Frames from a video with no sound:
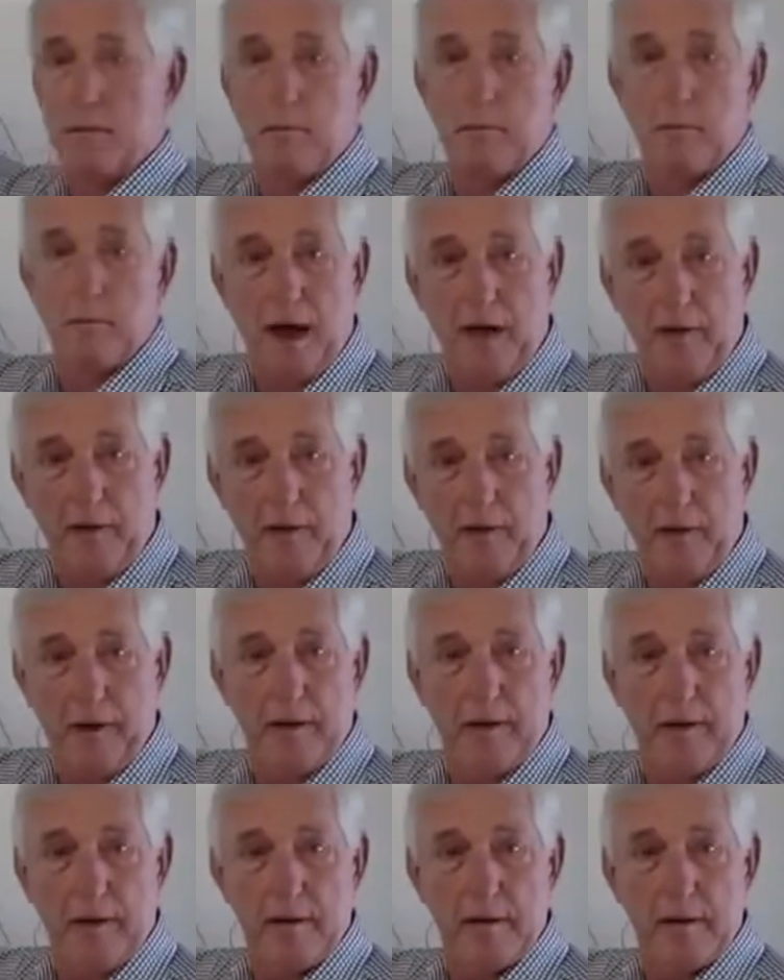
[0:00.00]

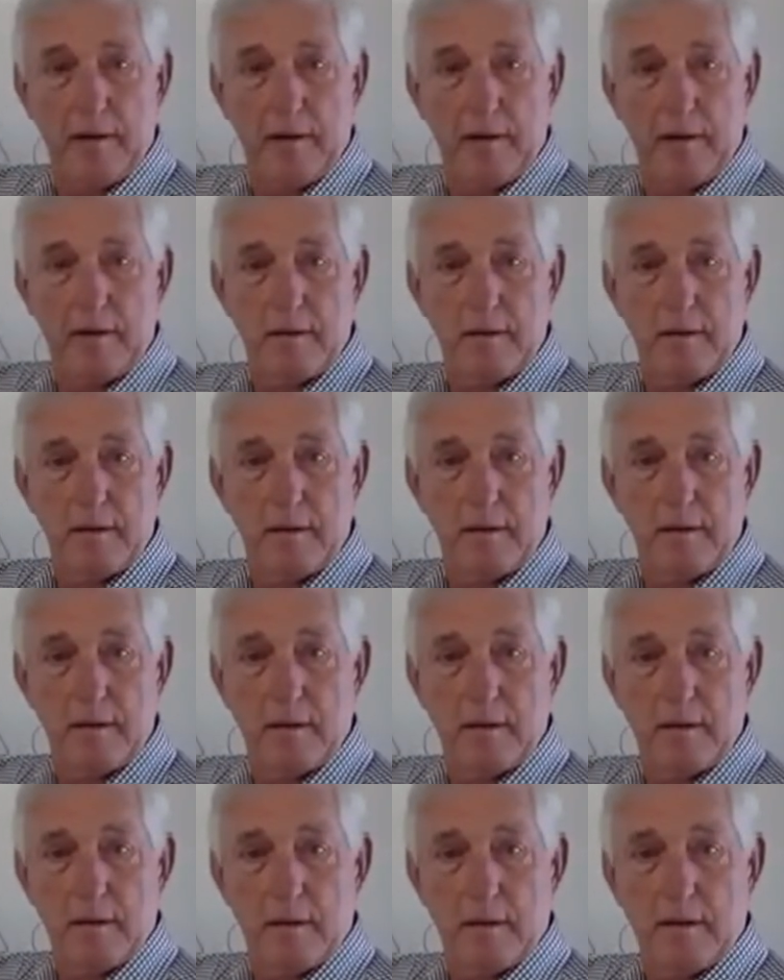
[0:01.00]
mother,
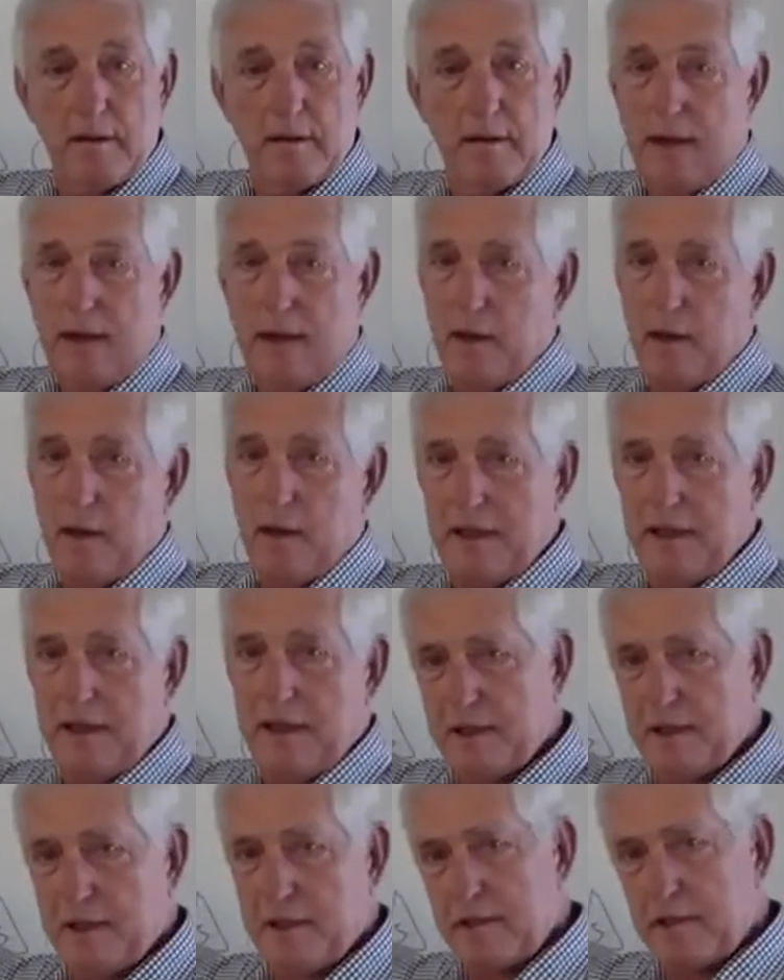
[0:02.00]
not only
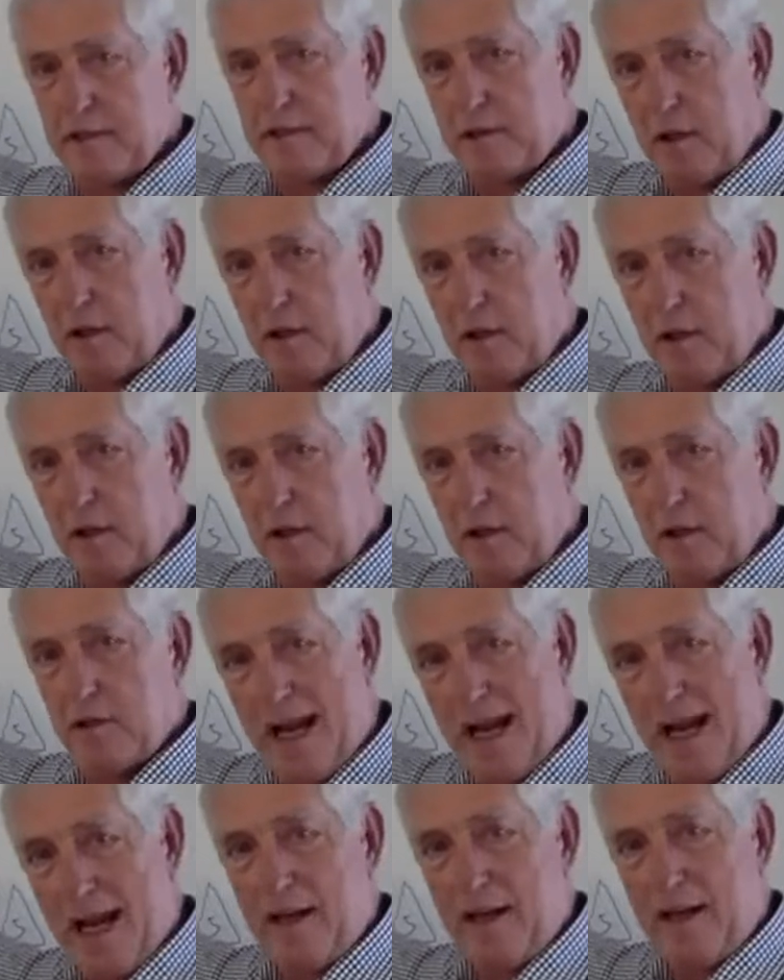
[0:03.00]
does it start
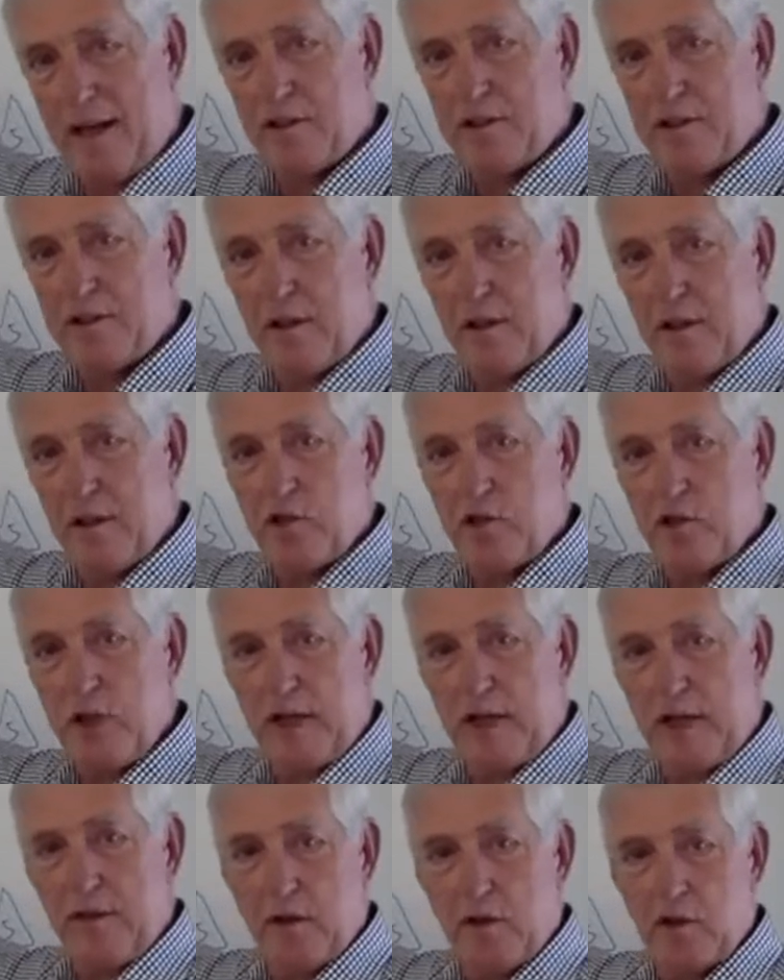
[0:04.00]
to change the
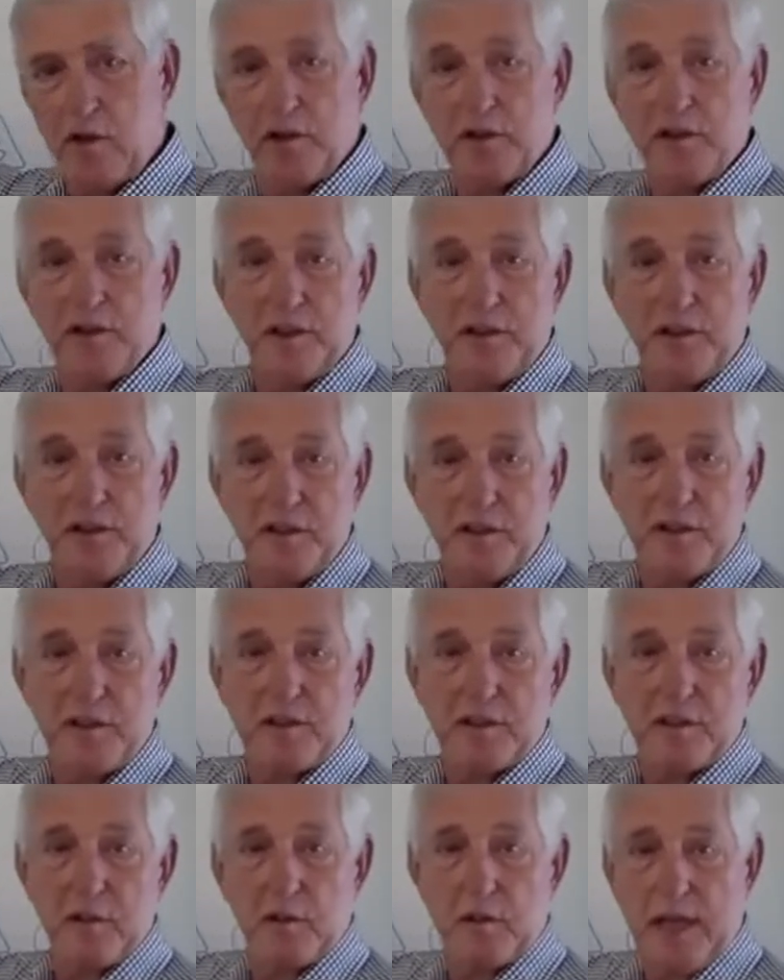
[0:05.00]
energetic functions of
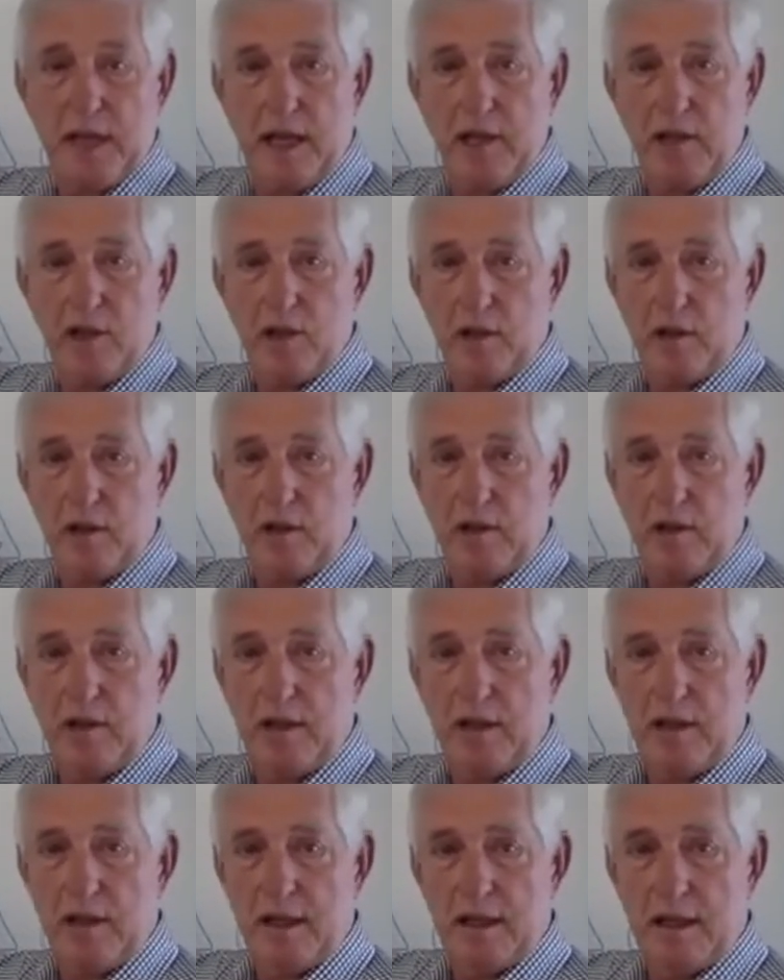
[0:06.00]
this
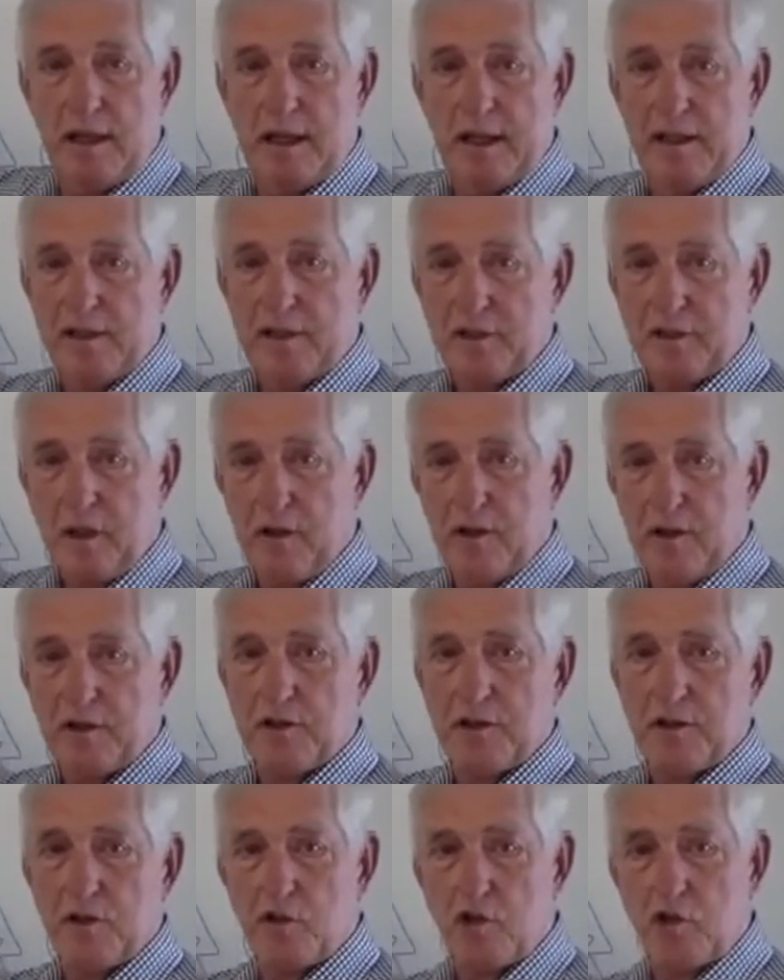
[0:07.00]
location, it
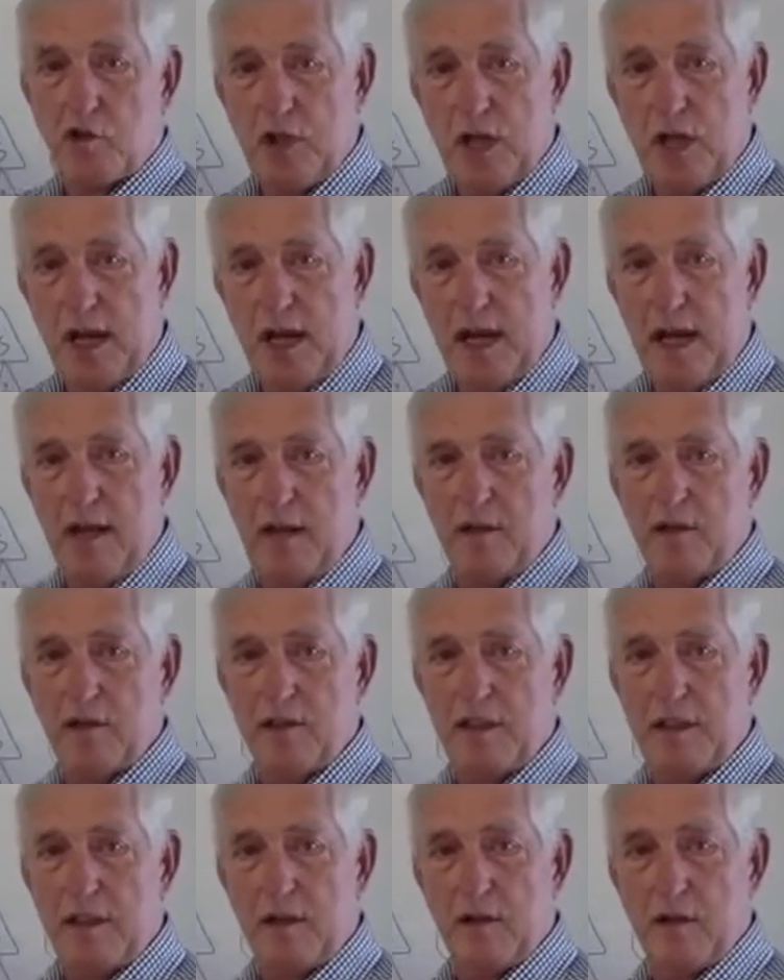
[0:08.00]
starts to
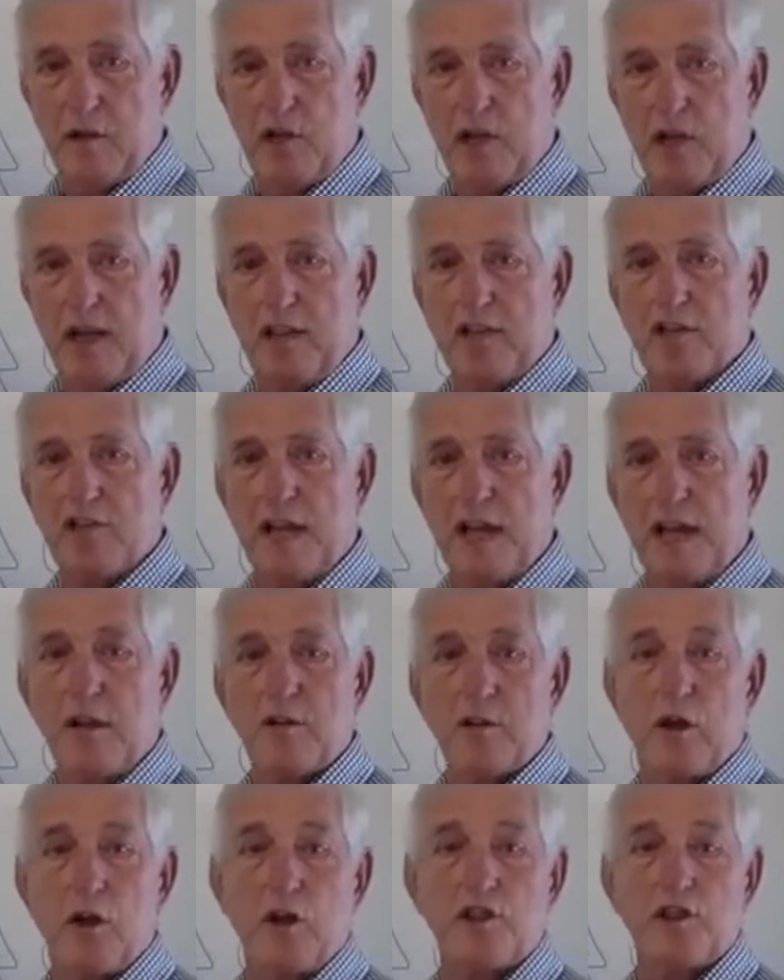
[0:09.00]
change the energetics down
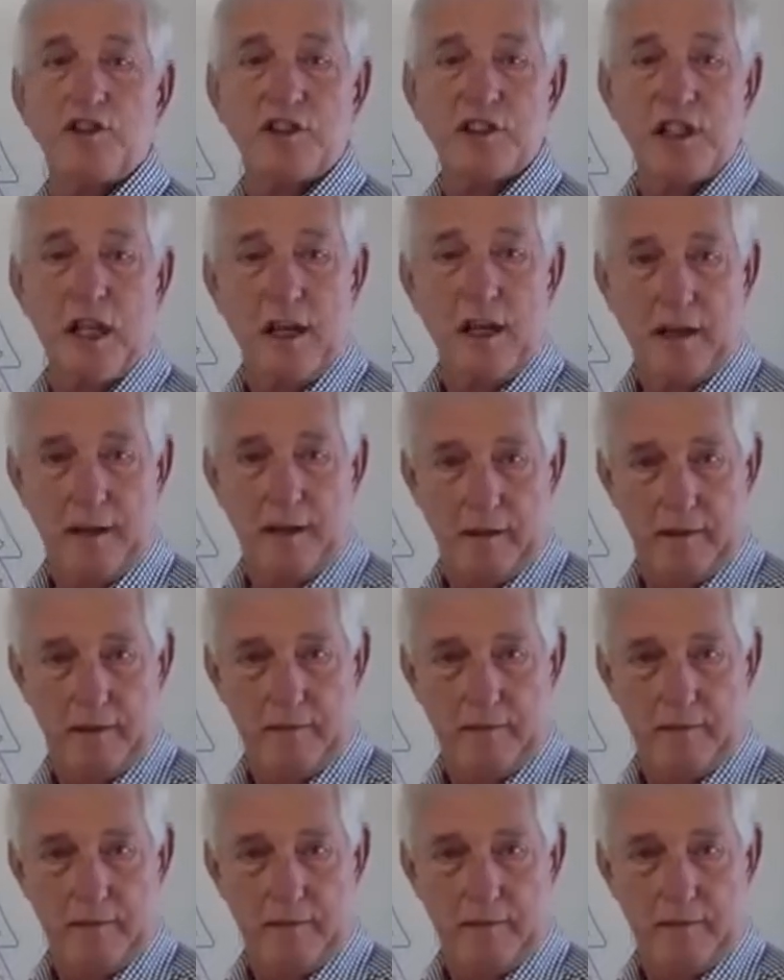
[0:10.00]
to her son.